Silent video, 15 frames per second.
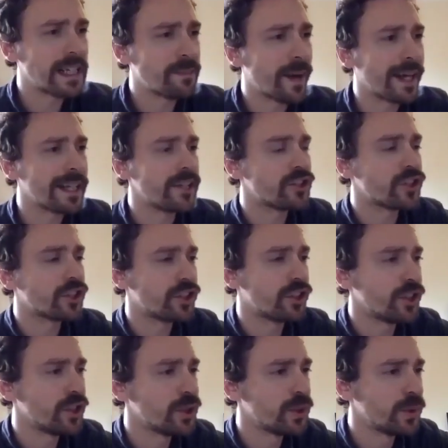managed
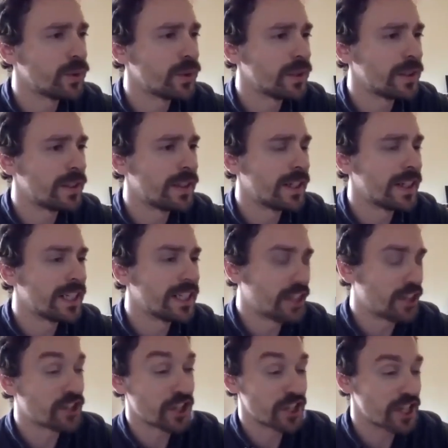to,
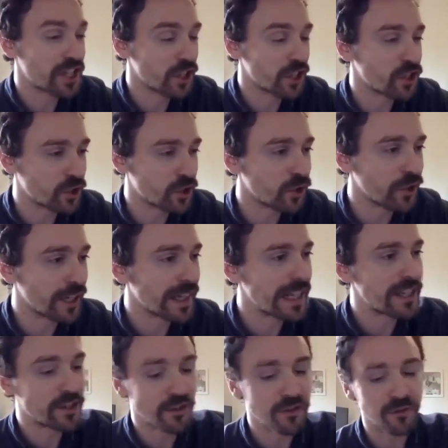so there's a good story in
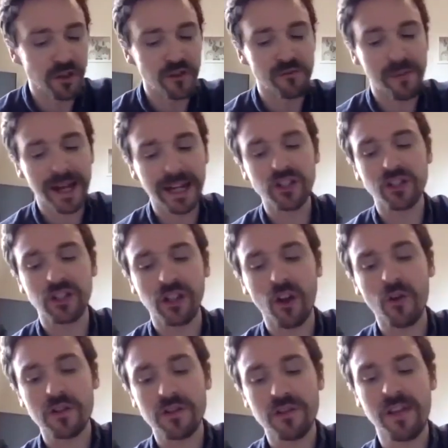this. You've managed to
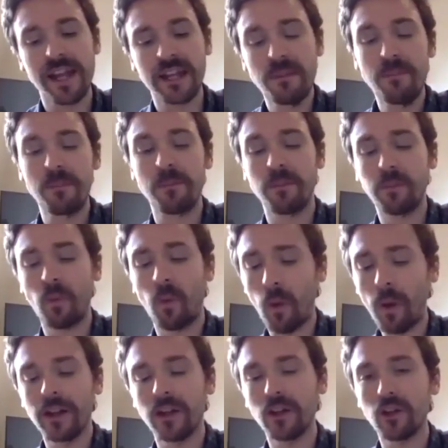cultivate
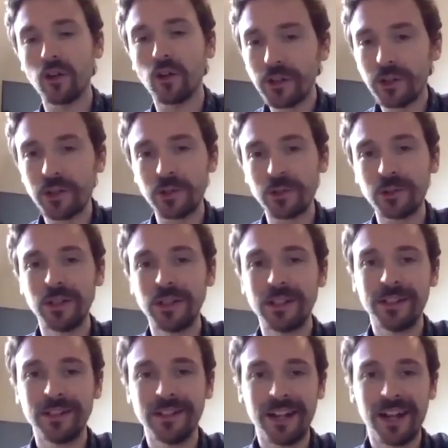quite a loyal,
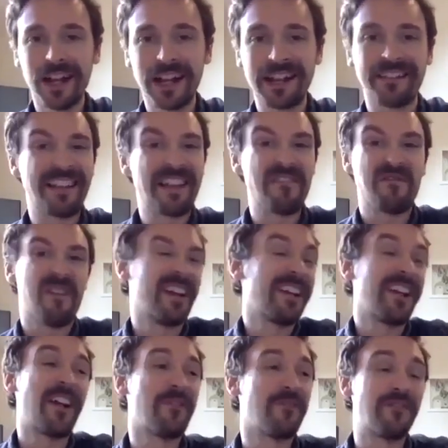let's say, I
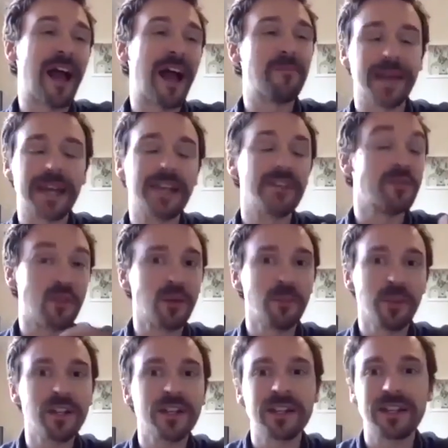don't know, fan base or
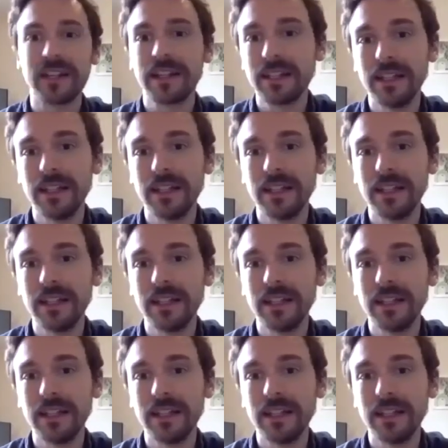community.